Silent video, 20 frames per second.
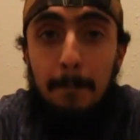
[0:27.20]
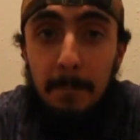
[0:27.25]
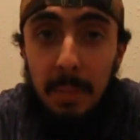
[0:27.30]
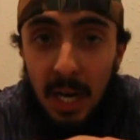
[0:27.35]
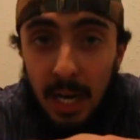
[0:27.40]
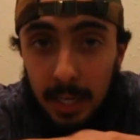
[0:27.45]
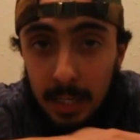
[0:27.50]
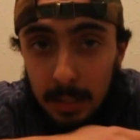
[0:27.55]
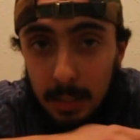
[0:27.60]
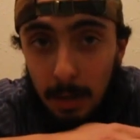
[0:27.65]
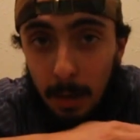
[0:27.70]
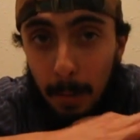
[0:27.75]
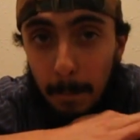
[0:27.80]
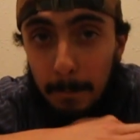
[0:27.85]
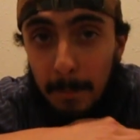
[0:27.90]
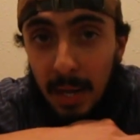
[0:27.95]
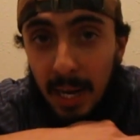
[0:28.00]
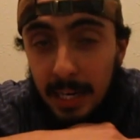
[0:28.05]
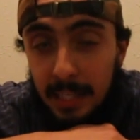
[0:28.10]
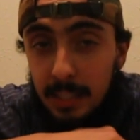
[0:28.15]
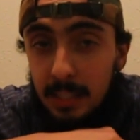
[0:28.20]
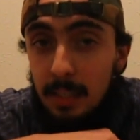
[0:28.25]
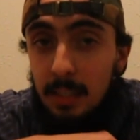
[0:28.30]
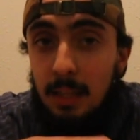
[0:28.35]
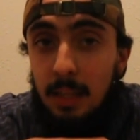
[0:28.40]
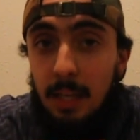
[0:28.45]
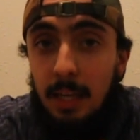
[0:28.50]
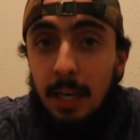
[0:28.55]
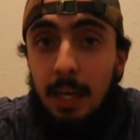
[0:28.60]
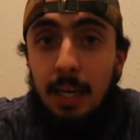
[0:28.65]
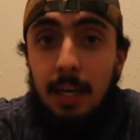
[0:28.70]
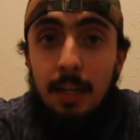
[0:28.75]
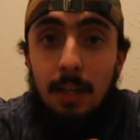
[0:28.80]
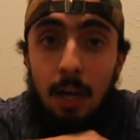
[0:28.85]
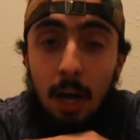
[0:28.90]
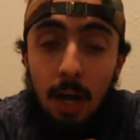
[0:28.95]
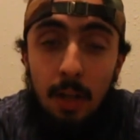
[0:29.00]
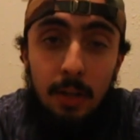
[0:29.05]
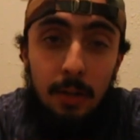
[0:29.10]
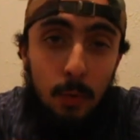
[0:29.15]
But basically, in
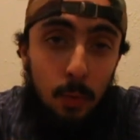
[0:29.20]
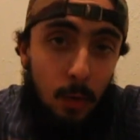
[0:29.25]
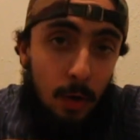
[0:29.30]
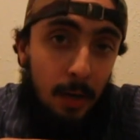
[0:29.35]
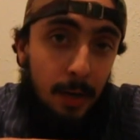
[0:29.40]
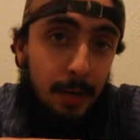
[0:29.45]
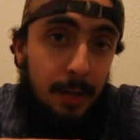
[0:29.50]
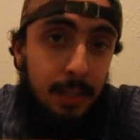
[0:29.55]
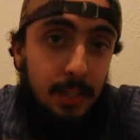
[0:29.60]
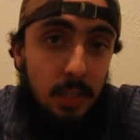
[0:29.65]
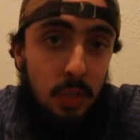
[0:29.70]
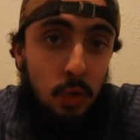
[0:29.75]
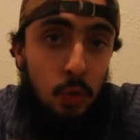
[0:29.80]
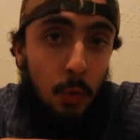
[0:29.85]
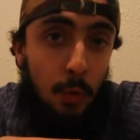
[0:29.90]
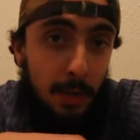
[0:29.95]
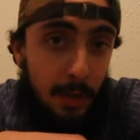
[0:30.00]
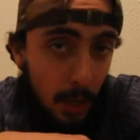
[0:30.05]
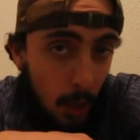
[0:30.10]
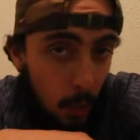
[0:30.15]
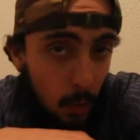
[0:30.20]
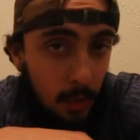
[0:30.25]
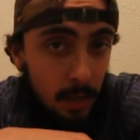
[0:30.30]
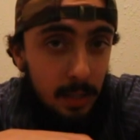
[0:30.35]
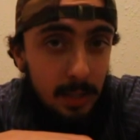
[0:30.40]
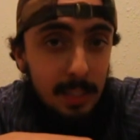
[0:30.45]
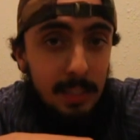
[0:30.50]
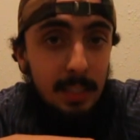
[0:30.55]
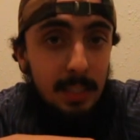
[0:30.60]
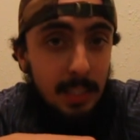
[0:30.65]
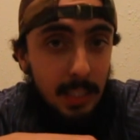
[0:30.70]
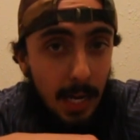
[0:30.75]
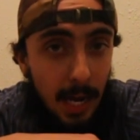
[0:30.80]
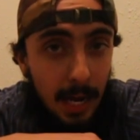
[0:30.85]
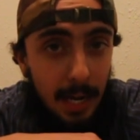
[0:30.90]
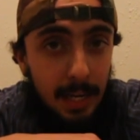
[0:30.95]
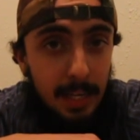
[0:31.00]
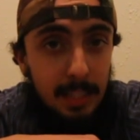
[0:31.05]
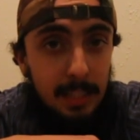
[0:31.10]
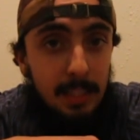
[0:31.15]
other words, Toyota
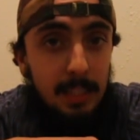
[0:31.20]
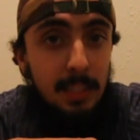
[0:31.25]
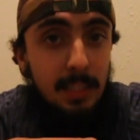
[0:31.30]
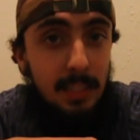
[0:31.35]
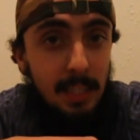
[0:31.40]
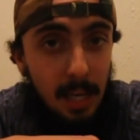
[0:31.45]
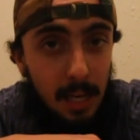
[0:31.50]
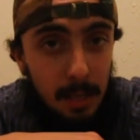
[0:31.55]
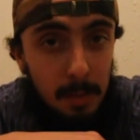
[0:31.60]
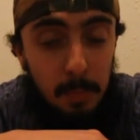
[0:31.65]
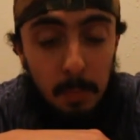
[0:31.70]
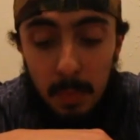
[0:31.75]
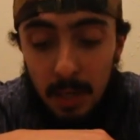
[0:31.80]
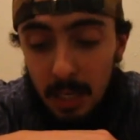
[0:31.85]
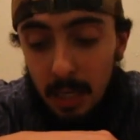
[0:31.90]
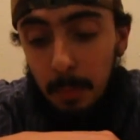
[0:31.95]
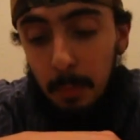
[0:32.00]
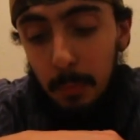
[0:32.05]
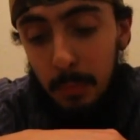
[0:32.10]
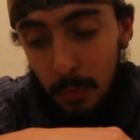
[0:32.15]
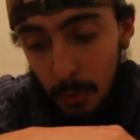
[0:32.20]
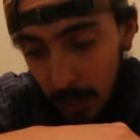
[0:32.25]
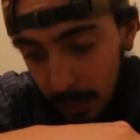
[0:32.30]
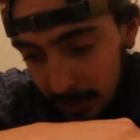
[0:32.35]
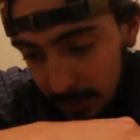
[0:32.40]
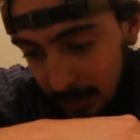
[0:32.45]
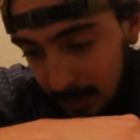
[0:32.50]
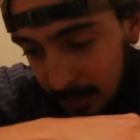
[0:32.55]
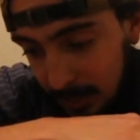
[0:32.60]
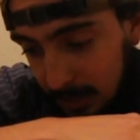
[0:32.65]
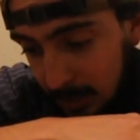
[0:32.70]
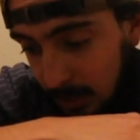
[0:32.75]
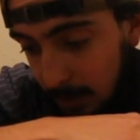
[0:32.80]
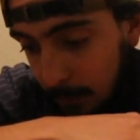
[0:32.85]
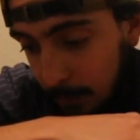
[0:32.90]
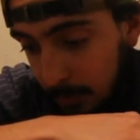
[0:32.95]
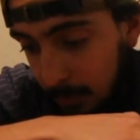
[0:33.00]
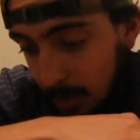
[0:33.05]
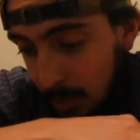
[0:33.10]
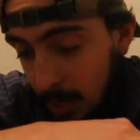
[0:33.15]
decided to send me a present.
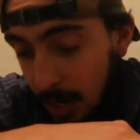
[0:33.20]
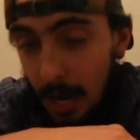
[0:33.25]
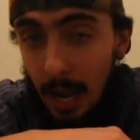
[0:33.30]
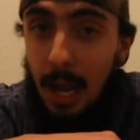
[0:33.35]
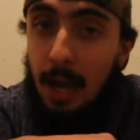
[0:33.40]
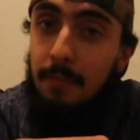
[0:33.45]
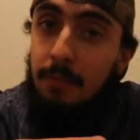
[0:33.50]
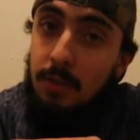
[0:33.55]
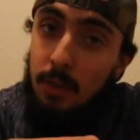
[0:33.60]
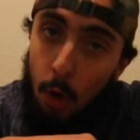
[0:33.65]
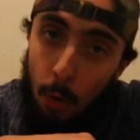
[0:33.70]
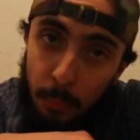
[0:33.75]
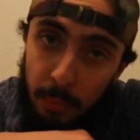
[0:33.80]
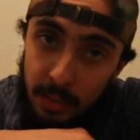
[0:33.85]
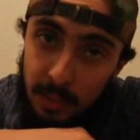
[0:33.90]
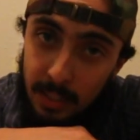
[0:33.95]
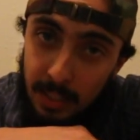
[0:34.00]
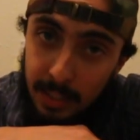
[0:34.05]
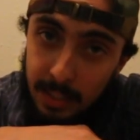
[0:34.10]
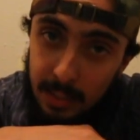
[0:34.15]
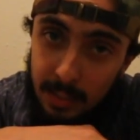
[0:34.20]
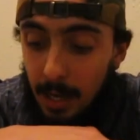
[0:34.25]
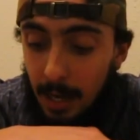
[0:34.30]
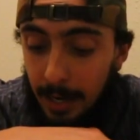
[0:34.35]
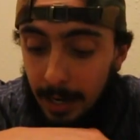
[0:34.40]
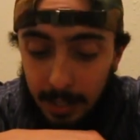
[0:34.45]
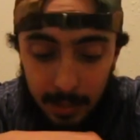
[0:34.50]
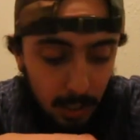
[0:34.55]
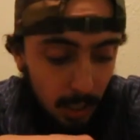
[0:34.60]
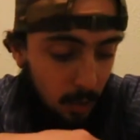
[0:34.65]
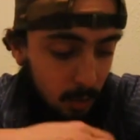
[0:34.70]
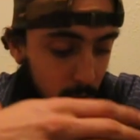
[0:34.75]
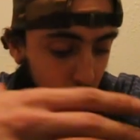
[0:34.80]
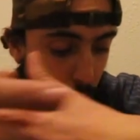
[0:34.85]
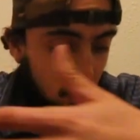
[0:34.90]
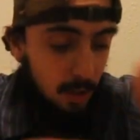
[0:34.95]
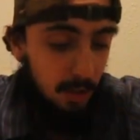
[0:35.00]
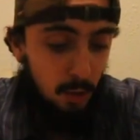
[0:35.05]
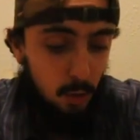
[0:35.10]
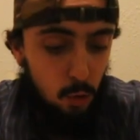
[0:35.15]
I haven't opened it, and I thought it was
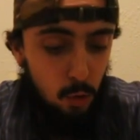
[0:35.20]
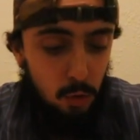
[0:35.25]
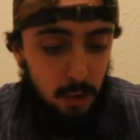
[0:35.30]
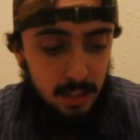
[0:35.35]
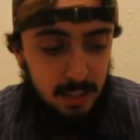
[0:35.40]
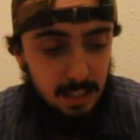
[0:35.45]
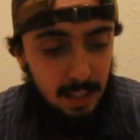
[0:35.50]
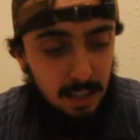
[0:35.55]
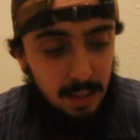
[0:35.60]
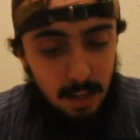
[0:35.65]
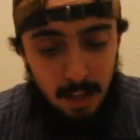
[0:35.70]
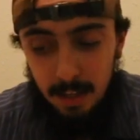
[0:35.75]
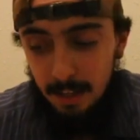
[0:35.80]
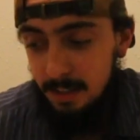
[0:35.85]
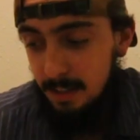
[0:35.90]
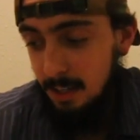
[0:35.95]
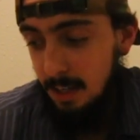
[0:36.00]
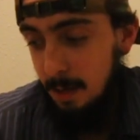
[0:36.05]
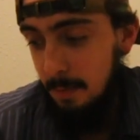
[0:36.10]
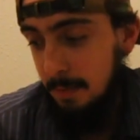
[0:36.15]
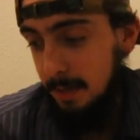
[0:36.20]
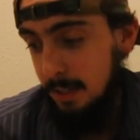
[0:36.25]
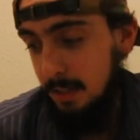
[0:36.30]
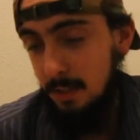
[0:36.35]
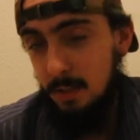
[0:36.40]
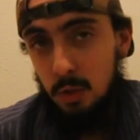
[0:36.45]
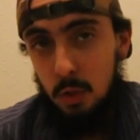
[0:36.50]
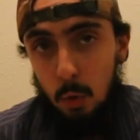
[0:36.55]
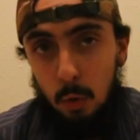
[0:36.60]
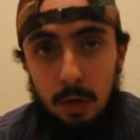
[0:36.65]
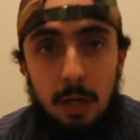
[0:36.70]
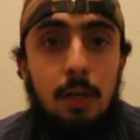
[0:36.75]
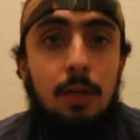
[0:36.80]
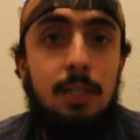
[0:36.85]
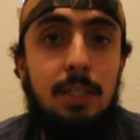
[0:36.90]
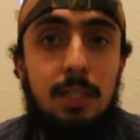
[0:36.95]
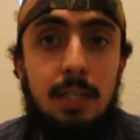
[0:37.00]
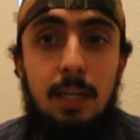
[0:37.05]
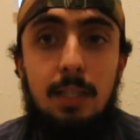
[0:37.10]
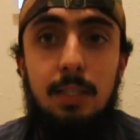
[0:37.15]
really cool because
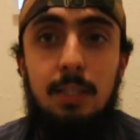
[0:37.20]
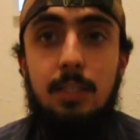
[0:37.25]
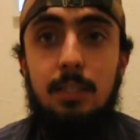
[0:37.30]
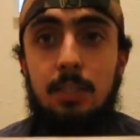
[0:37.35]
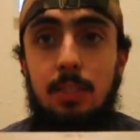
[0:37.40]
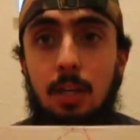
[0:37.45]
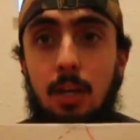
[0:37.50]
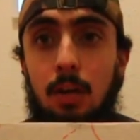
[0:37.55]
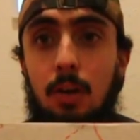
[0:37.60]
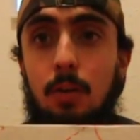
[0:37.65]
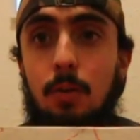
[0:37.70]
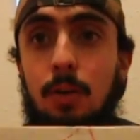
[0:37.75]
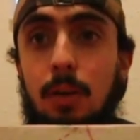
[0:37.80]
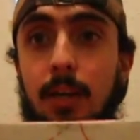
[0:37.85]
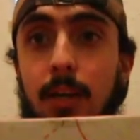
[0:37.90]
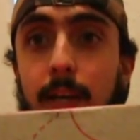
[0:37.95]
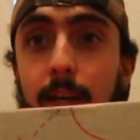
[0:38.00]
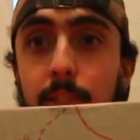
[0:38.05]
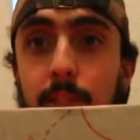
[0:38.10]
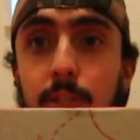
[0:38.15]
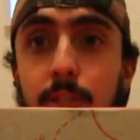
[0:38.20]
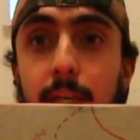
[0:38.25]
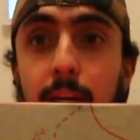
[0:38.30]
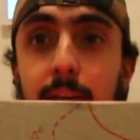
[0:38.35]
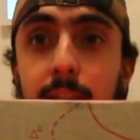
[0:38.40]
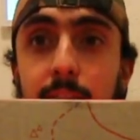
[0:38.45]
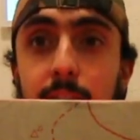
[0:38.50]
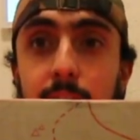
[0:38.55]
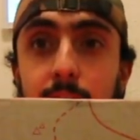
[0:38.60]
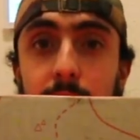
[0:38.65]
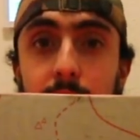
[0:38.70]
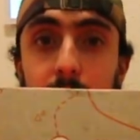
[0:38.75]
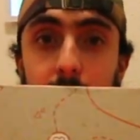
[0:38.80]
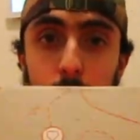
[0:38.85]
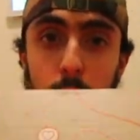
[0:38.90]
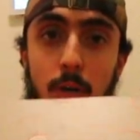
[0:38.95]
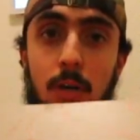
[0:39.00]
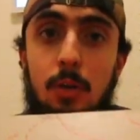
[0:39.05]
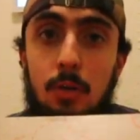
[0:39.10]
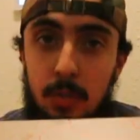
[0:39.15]
Toyota sent it. So, as you guys can see,
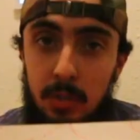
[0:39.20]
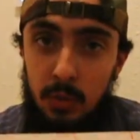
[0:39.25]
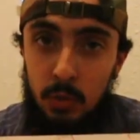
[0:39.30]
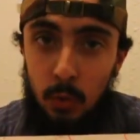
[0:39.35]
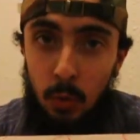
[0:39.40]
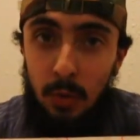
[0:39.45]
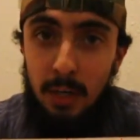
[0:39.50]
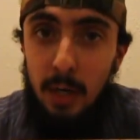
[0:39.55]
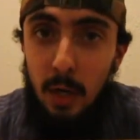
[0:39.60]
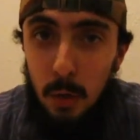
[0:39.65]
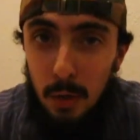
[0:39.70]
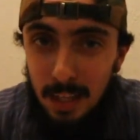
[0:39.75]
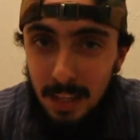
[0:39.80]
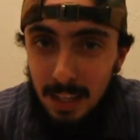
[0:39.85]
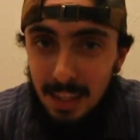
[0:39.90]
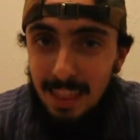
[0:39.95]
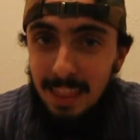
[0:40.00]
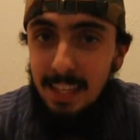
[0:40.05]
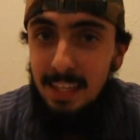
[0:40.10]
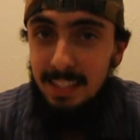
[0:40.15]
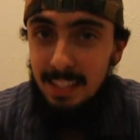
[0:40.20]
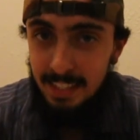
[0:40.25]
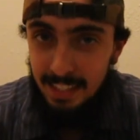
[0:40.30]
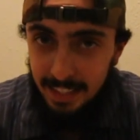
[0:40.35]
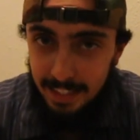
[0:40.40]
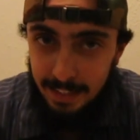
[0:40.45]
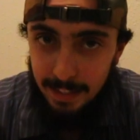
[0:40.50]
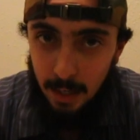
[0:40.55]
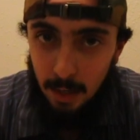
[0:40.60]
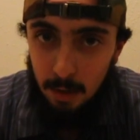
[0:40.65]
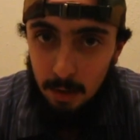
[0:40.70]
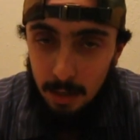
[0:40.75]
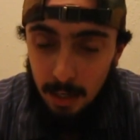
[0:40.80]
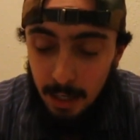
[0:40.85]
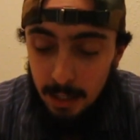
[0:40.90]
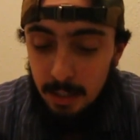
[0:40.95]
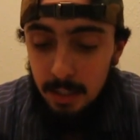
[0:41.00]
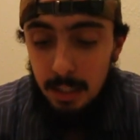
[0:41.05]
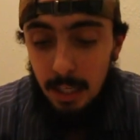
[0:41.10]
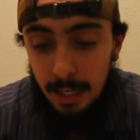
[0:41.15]
well, it was Toyota Latino.
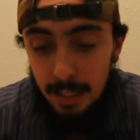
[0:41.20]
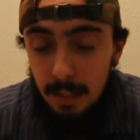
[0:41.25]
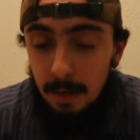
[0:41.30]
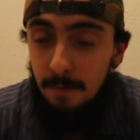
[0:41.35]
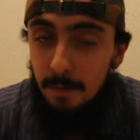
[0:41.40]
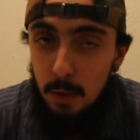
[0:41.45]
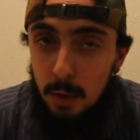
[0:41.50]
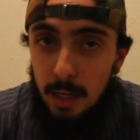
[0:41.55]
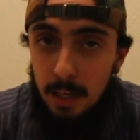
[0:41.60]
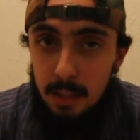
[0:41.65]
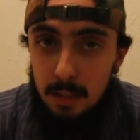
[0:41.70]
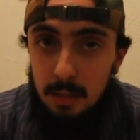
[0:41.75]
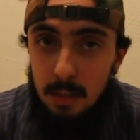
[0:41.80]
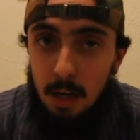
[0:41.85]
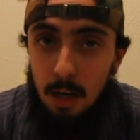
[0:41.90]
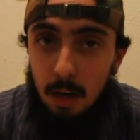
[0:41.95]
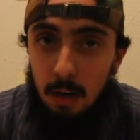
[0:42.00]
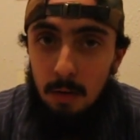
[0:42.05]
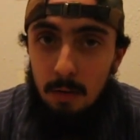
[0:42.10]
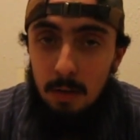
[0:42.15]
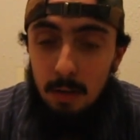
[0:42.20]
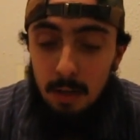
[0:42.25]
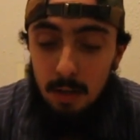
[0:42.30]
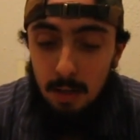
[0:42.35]
And if you guys know,